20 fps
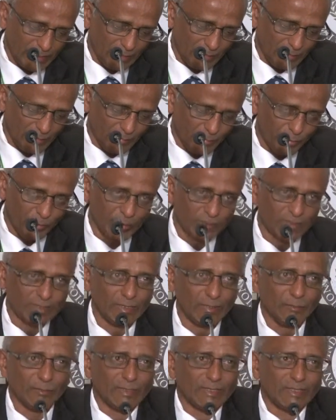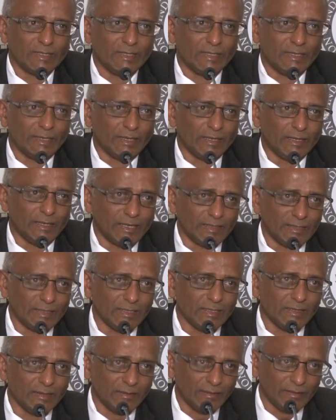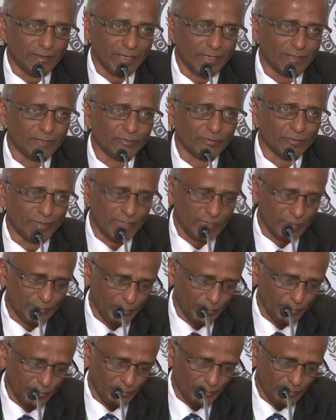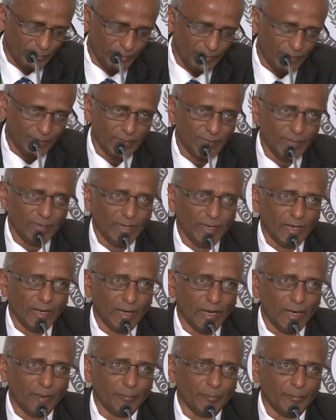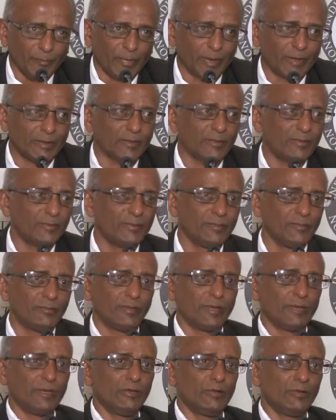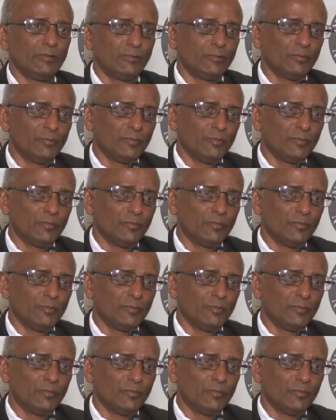government policy was it doesn't tax on export, but when you